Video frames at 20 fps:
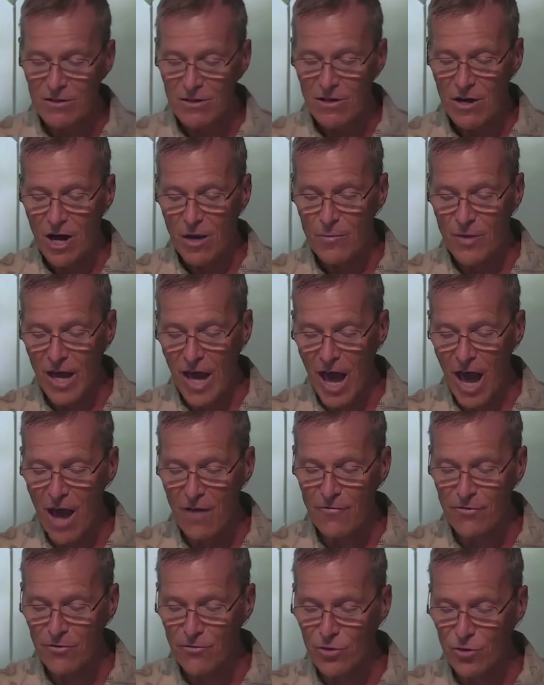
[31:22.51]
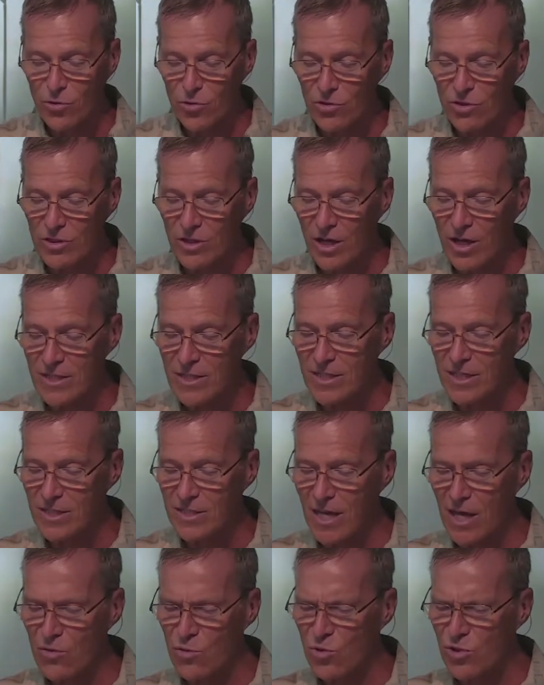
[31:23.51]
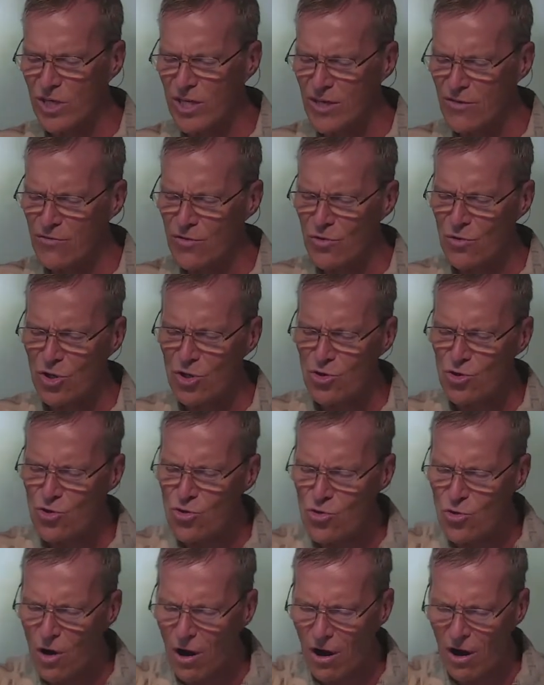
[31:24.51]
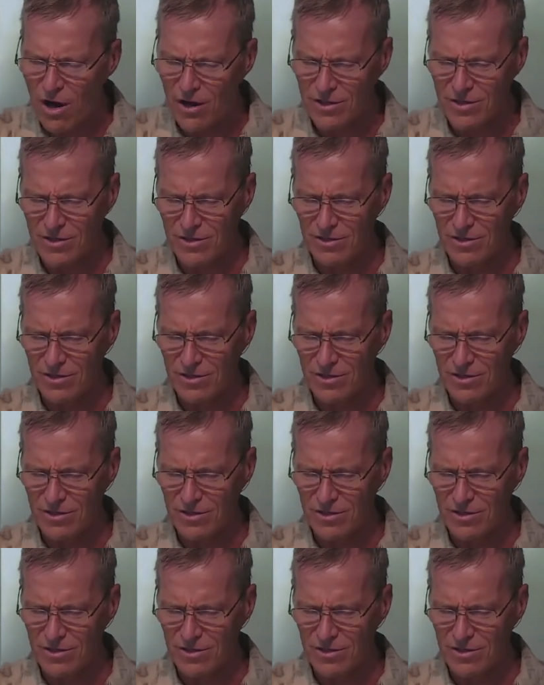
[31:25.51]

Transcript: on behalf of the Lord God says, I will give you a new heart.